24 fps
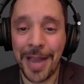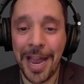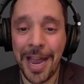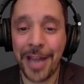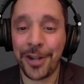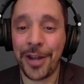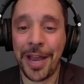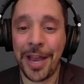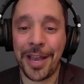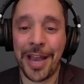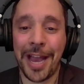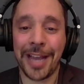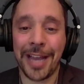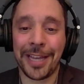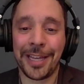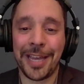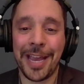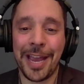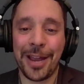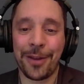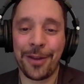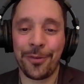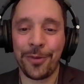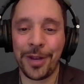I
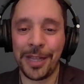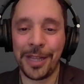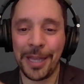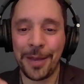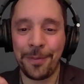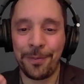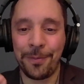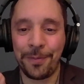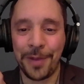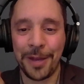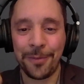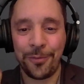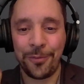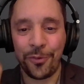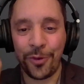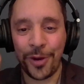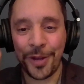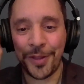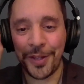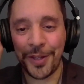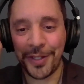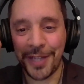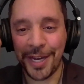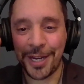can't really
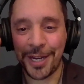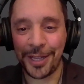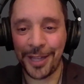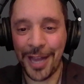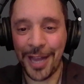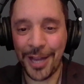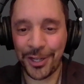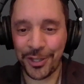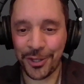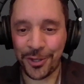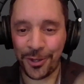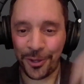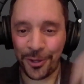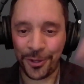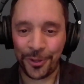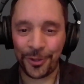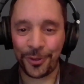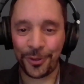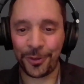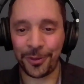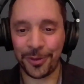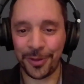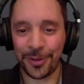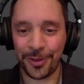pinpoint the
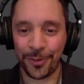psychological